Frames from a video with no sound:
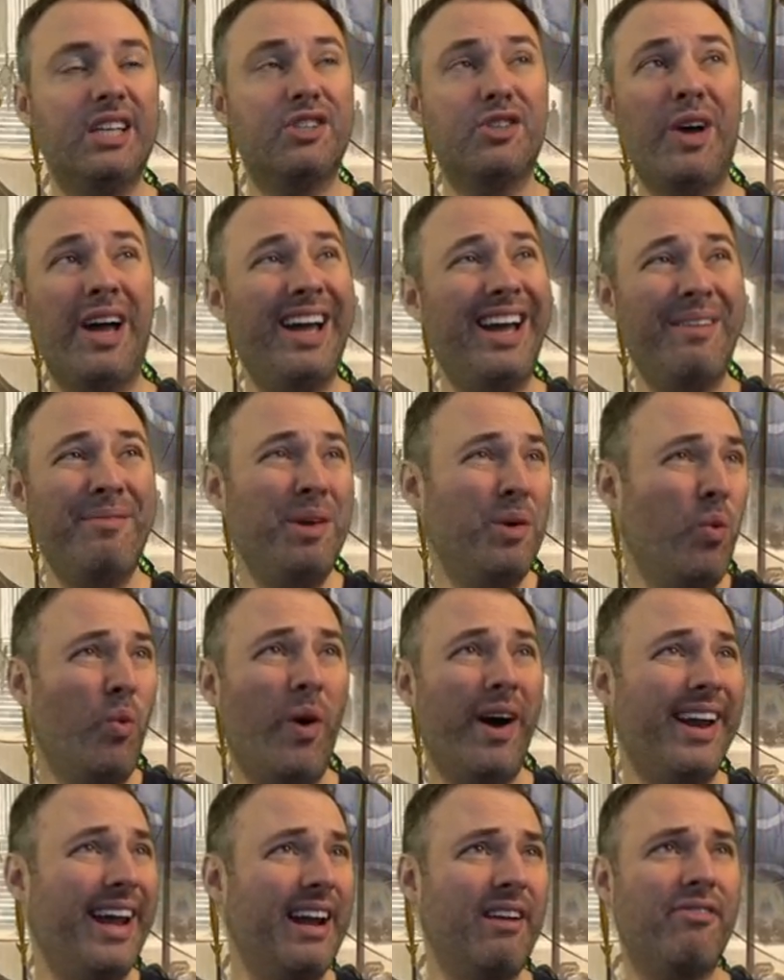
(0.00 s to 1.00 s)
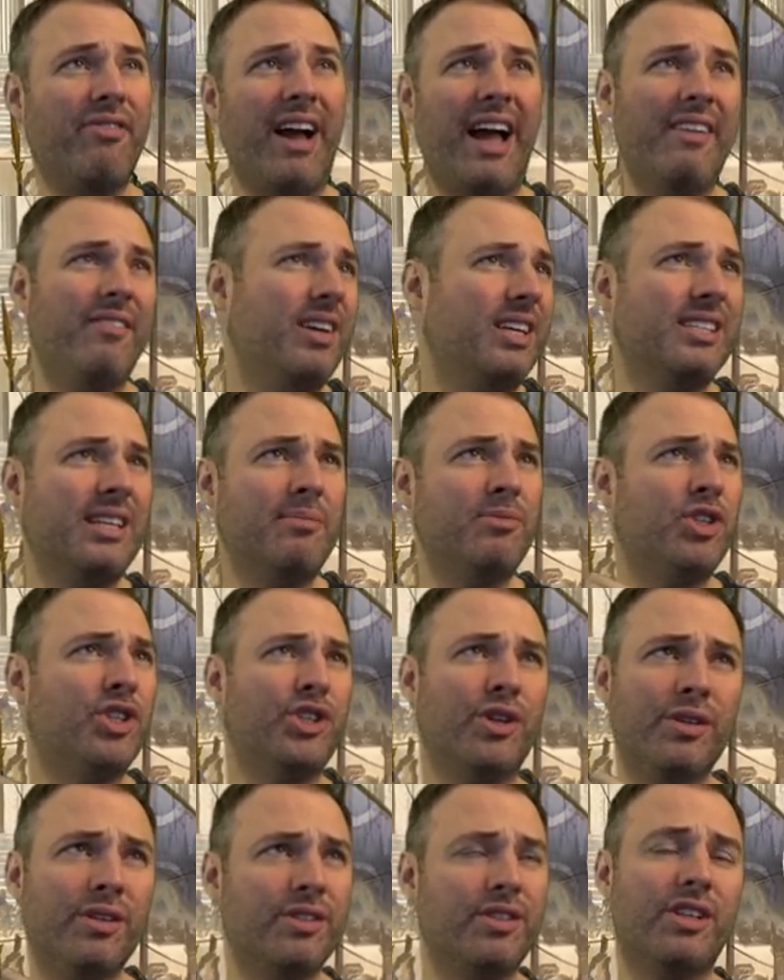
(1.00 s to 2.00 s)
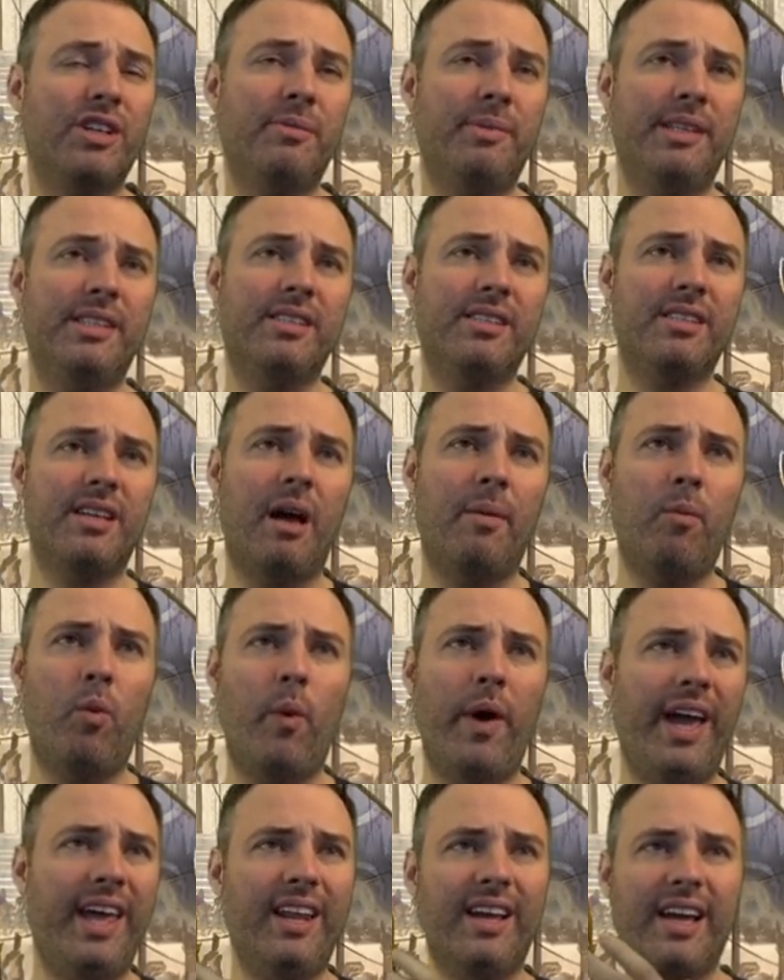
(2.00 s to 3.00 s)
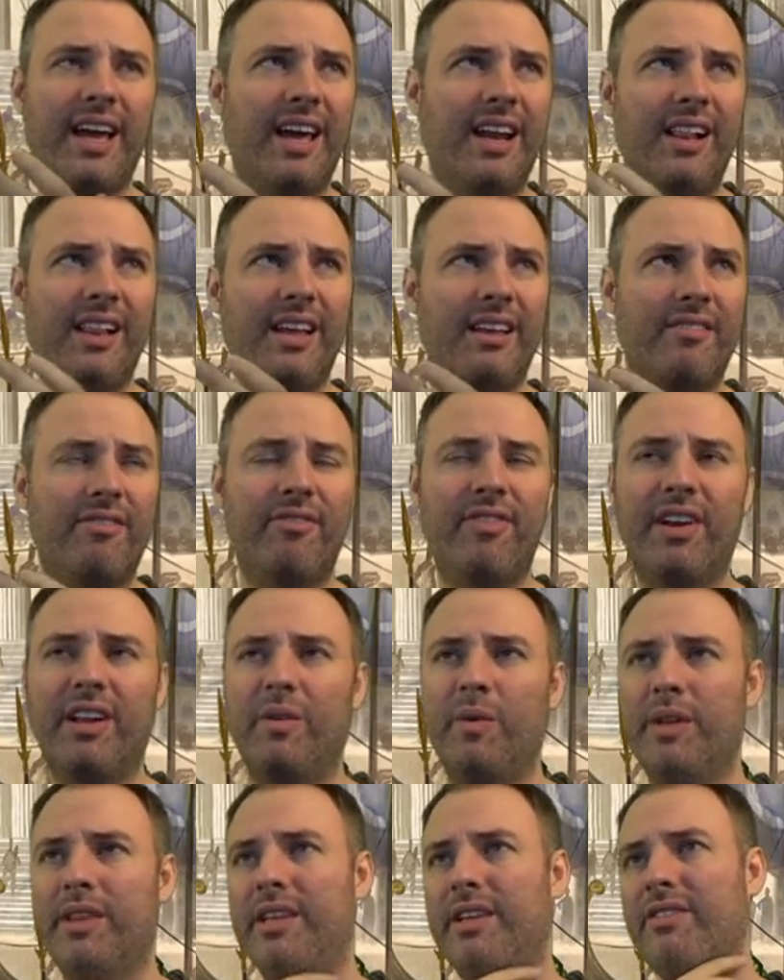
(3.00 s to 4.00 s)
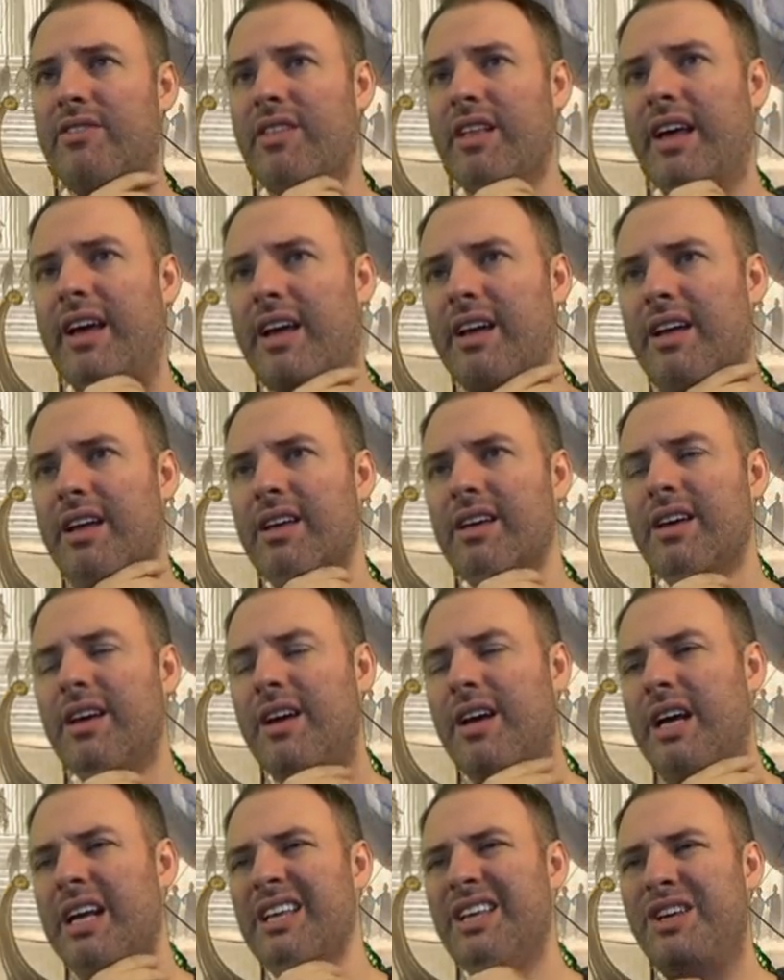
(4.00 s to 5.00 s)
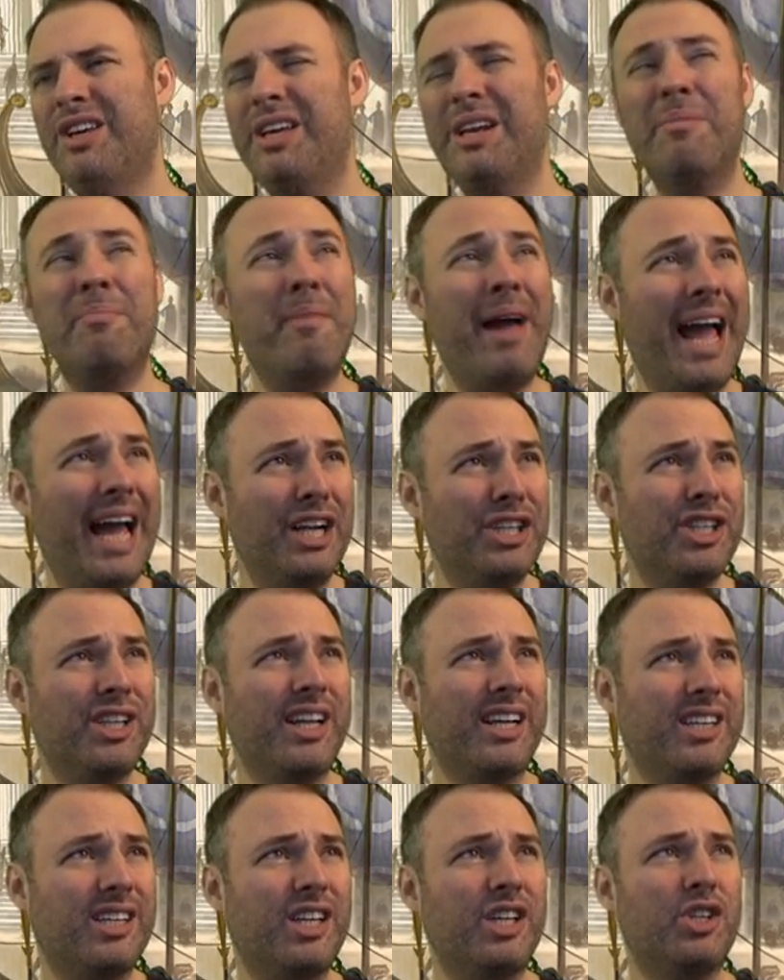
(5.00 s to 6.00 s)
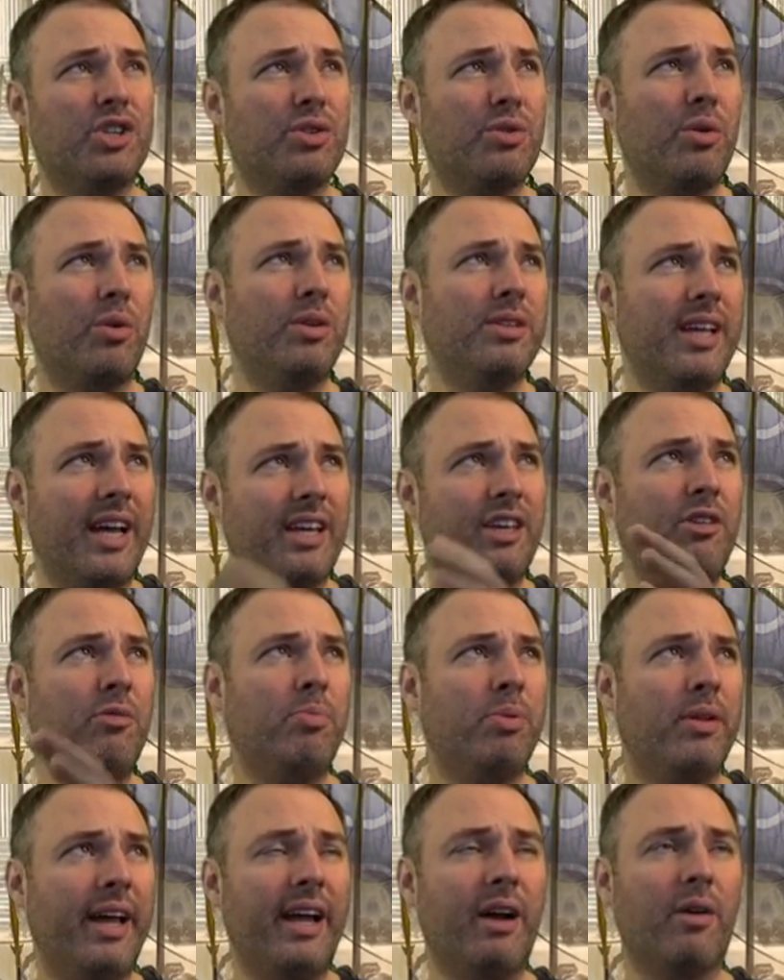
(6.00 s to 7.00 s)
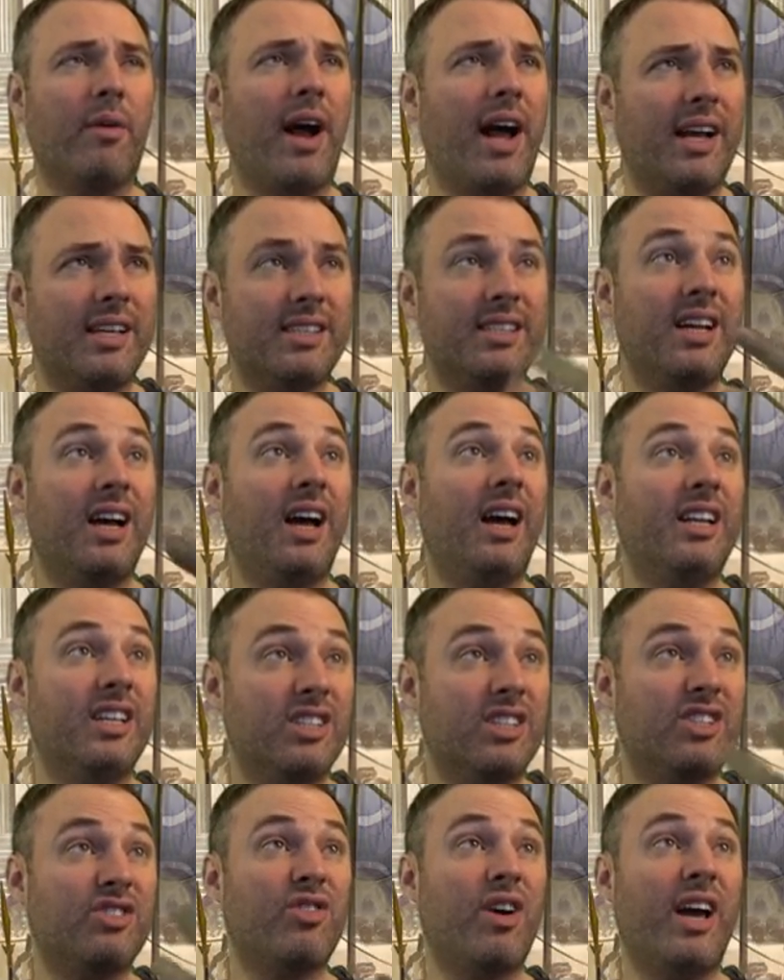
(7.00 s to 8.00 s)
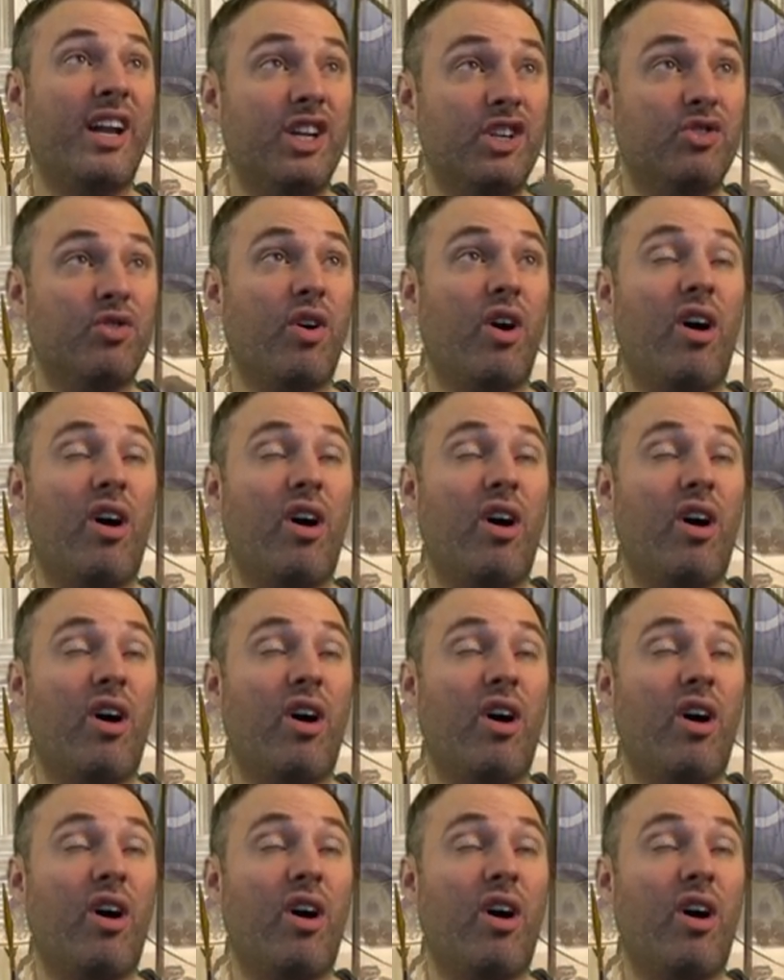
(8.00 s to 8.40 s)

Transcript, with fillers: Yeah, so, I, I mean, one out of five, because I'm sure there's going to be some way to kind of, like, fiddle with this thing. You can imagine, like, a control deck, you play Arasta, and it's trying